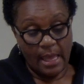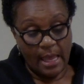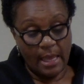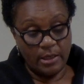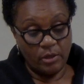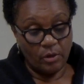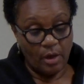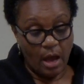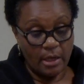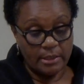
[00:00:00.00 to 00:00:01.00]
And you know,
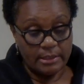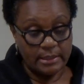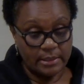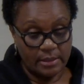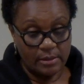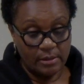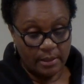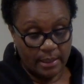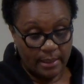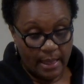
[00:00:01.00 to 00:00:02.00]
God is just good.
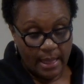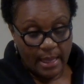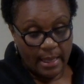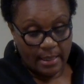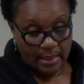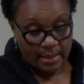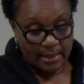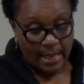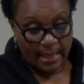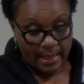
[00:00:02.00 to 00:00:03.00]
And and,
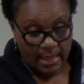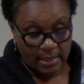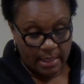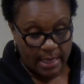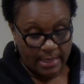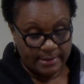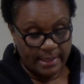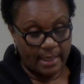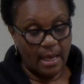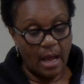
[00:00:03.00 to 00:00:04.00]
and like Ellen
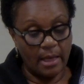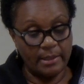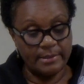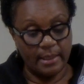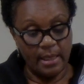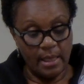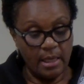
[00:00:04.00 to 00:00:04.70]
say, God is a,